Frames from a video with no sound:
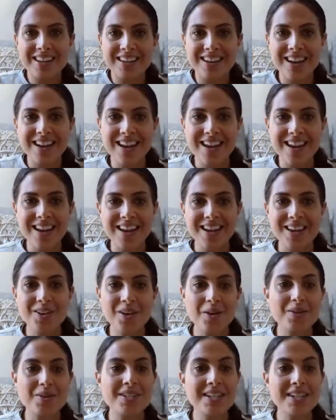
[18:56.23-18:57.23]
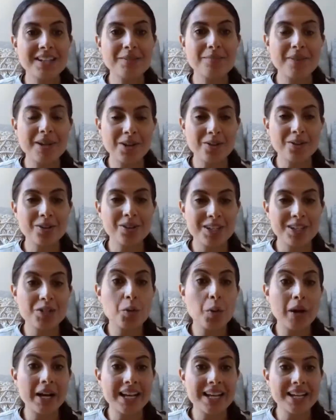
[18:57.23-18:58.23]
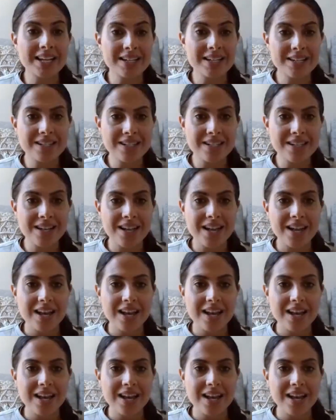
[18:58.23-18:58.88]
And, I was still in my early 20s.